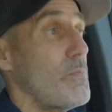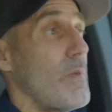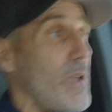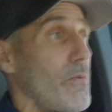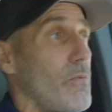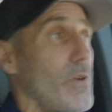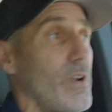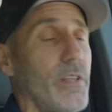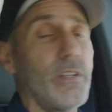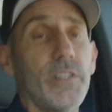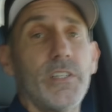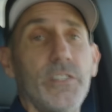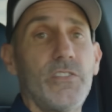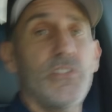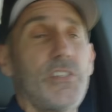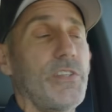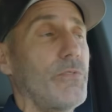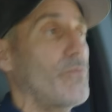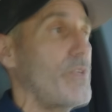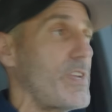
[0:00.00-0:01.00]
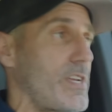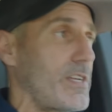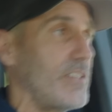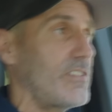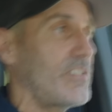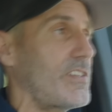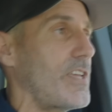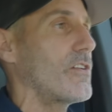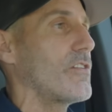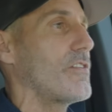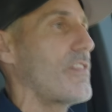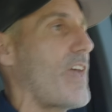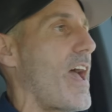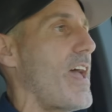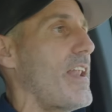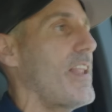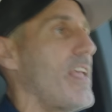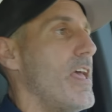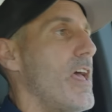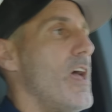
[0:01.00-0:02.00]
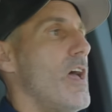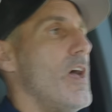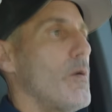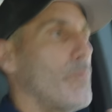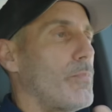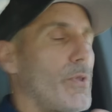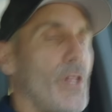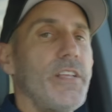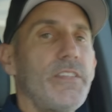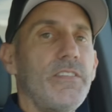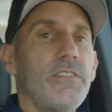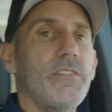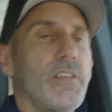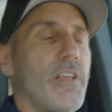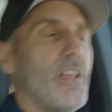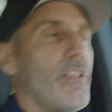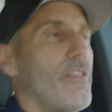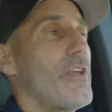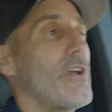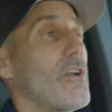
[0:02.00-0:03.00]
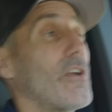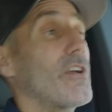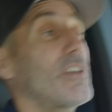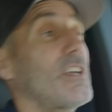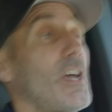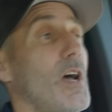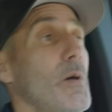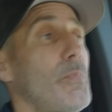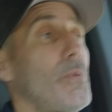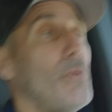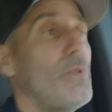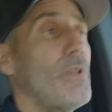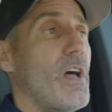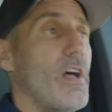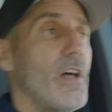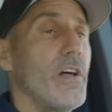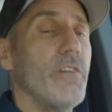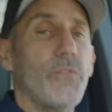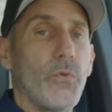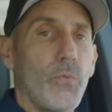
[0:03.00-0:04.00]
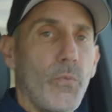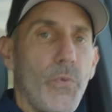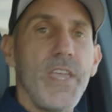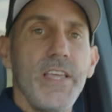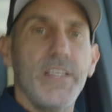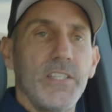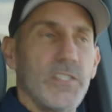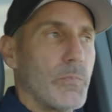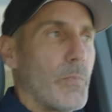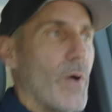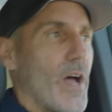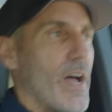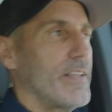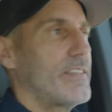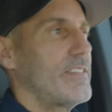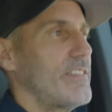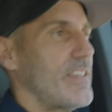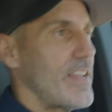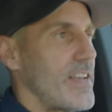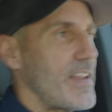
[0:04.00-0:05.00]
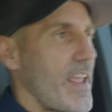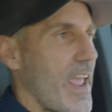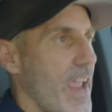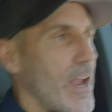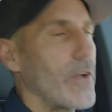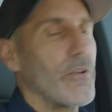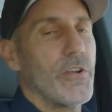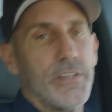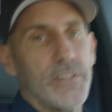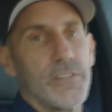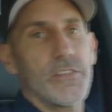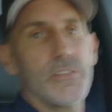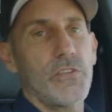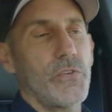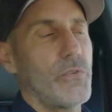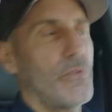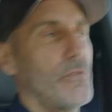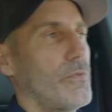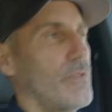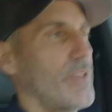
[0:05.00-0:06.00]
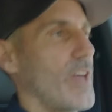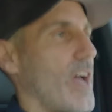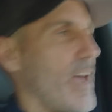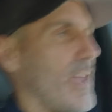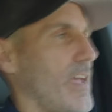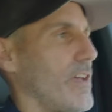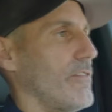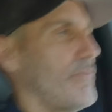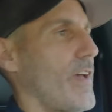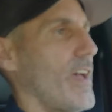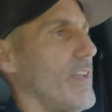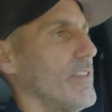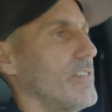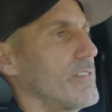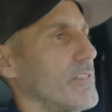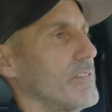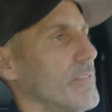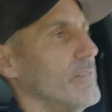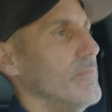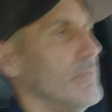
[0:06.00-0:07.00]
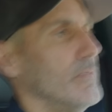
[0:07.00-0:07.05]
might want to reconsider that. Plus, there are a couple of weak spots inherent to the IFS.